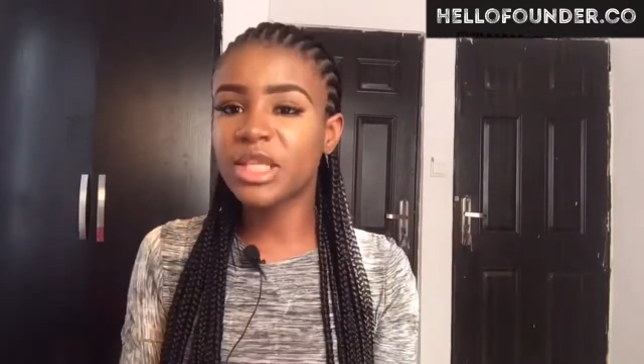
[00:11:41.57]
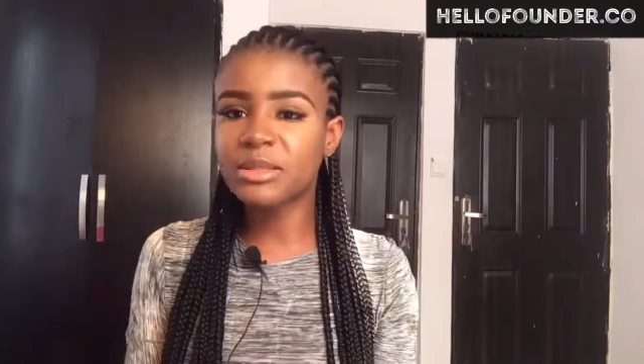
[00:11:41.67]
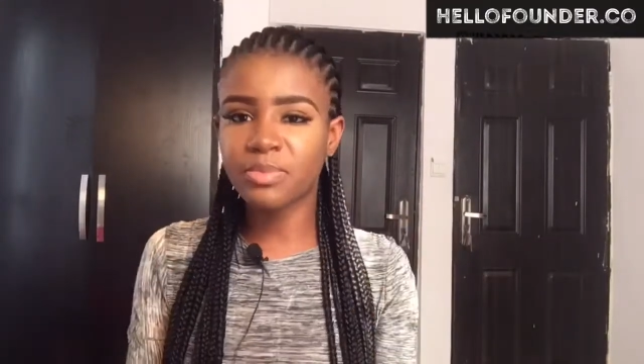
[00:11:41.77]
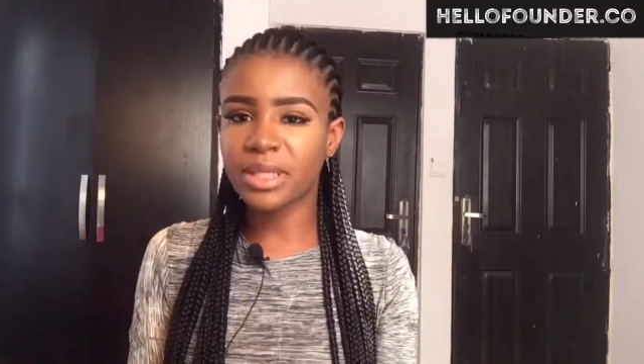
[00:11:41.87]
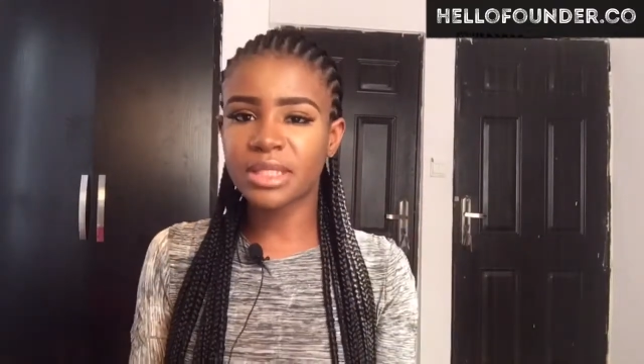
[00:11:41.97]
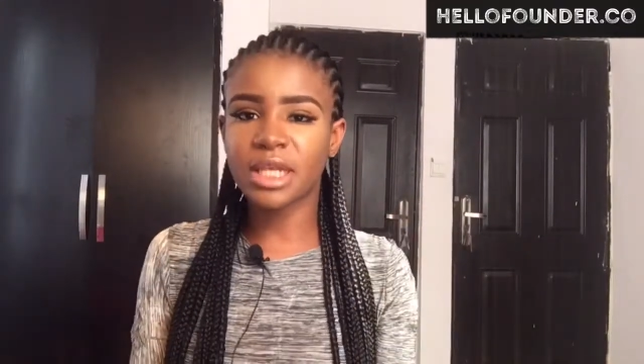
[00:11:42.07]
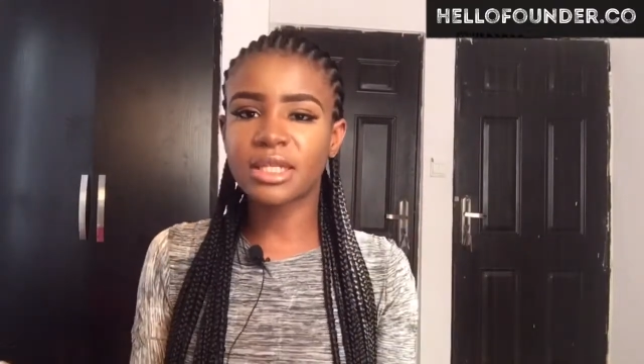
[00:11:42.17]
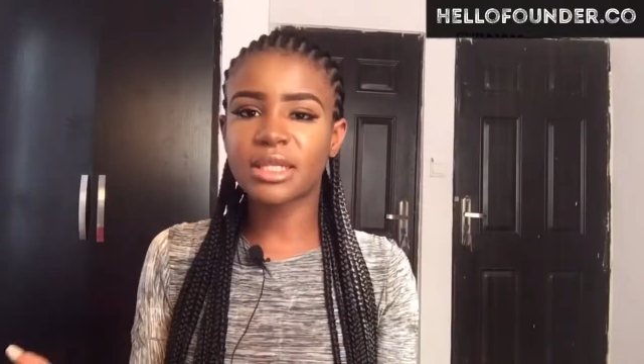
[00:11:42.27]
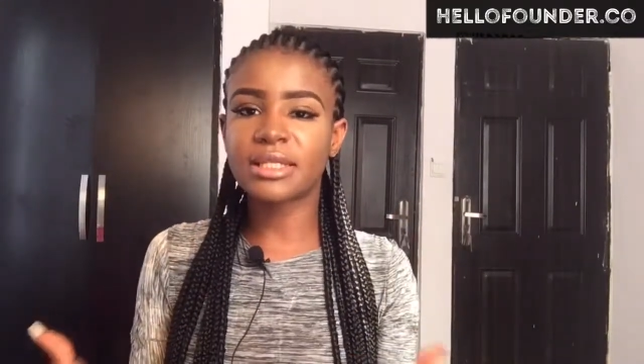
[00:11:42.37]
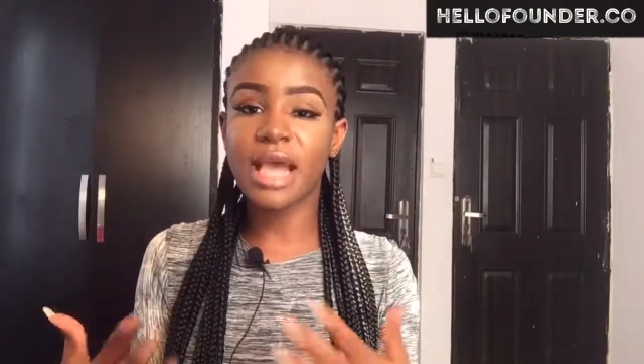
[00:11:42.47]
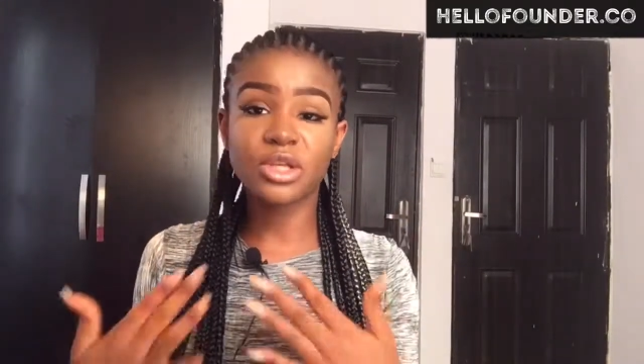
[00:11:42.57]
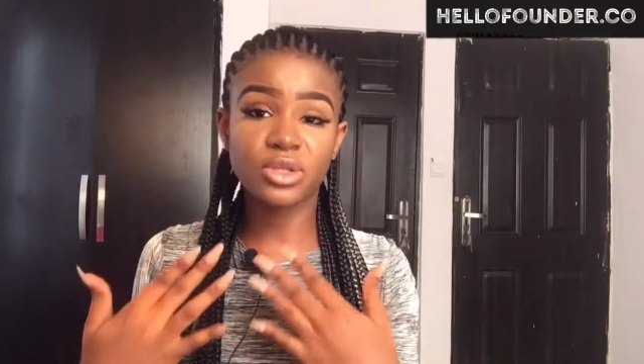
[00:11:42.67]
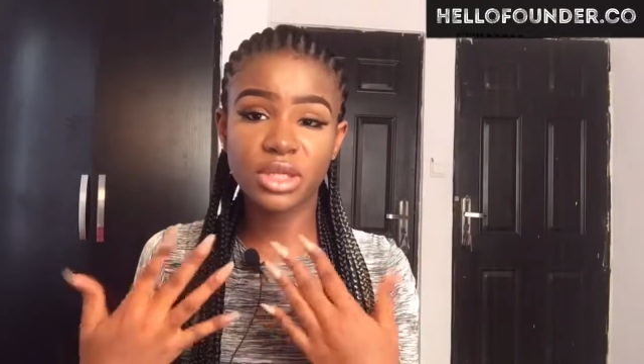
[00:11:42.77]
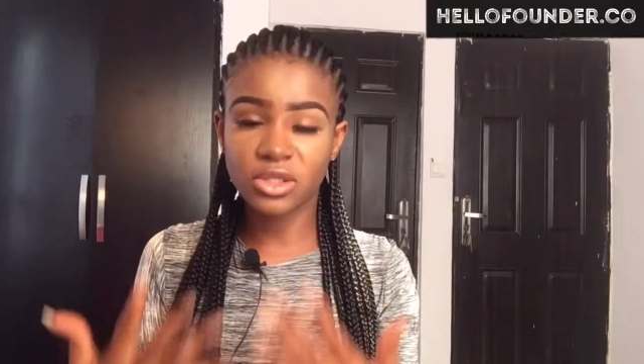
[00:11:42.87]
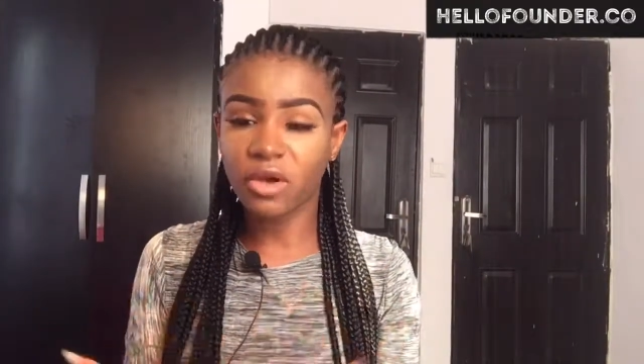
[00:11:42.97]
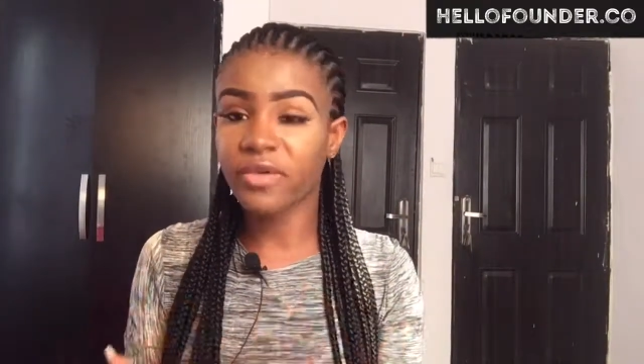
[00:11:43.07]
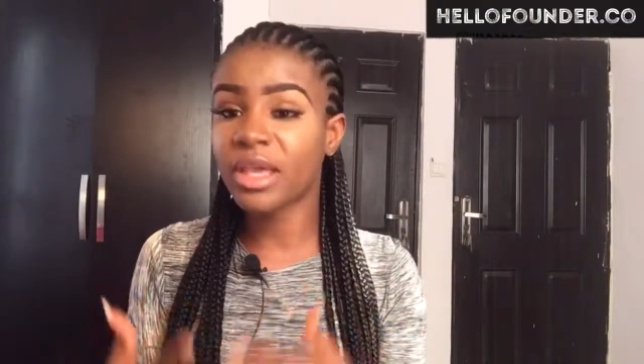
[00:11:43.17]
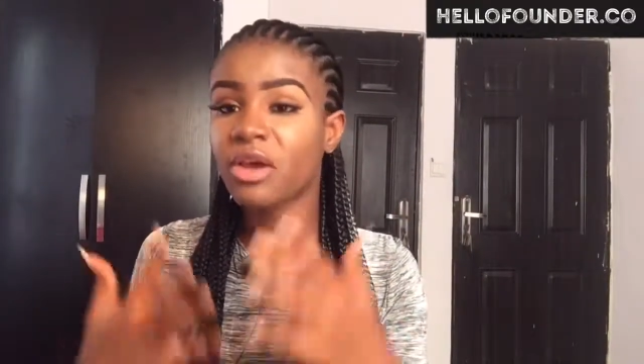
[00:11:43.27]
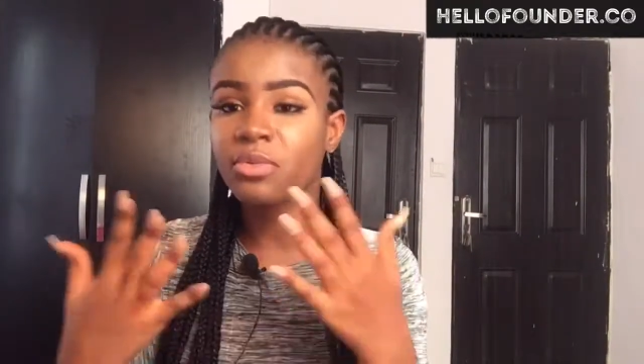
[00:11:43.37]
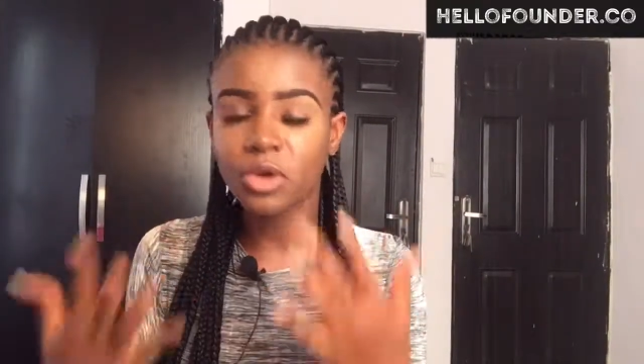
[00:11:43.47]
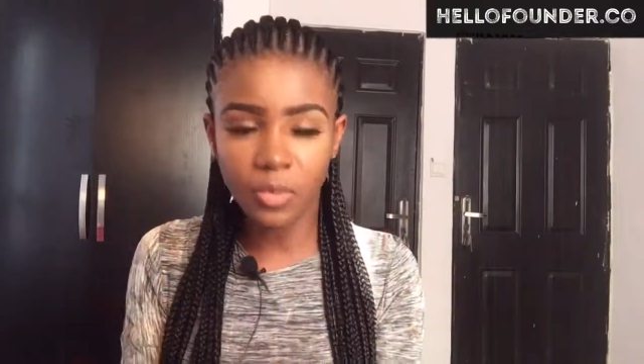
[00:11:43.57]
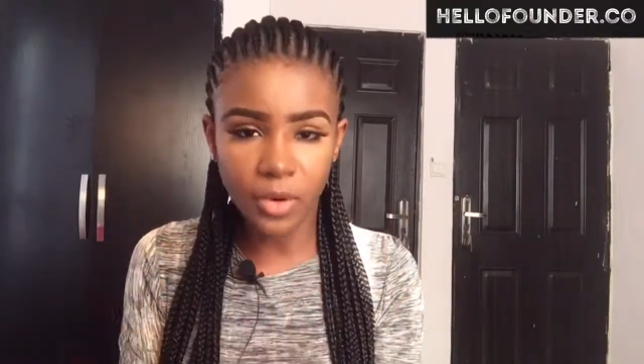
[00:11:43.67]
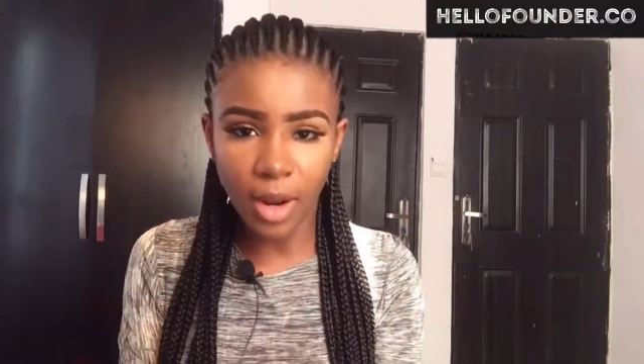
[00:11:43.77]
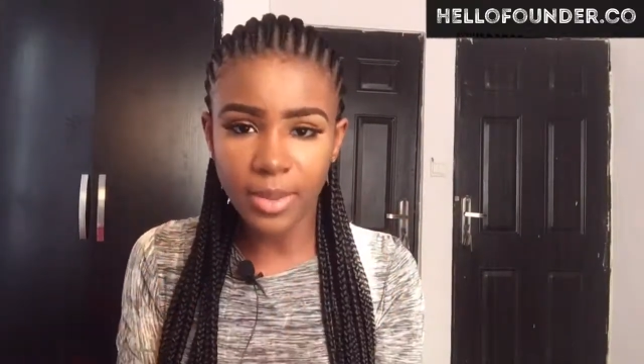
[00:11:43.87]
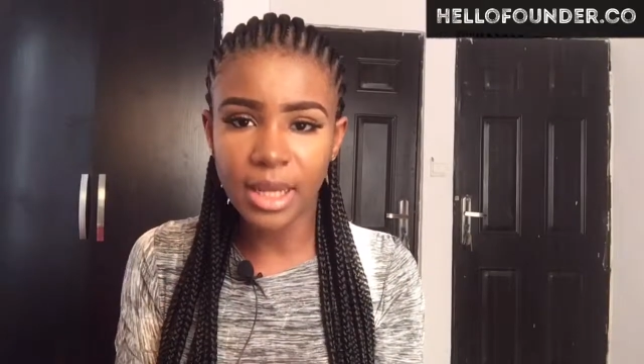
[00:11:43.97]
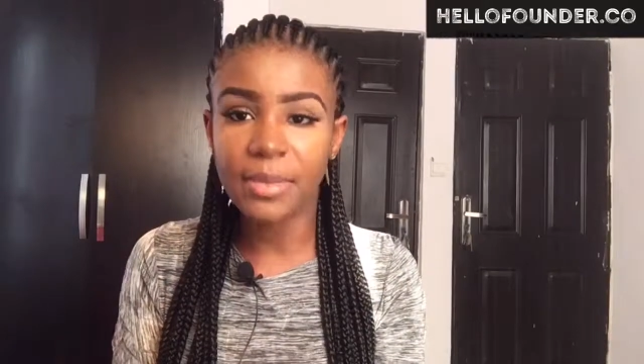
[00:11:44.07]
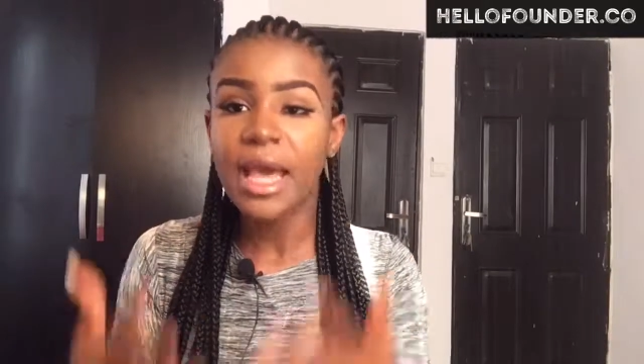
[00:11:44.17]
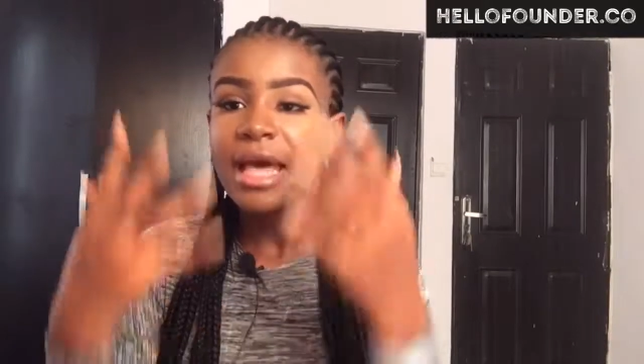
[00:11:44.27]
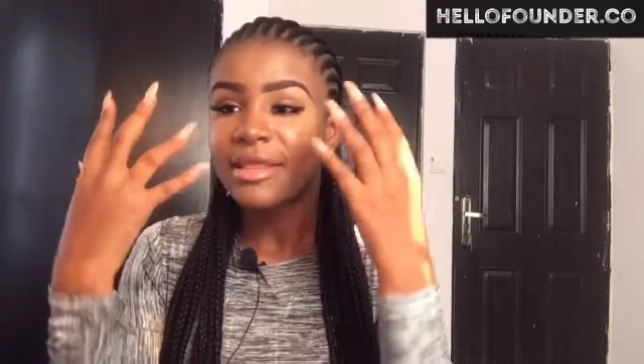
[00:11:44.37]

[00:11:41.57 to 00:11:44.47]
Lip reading: this business is actually solving a real problem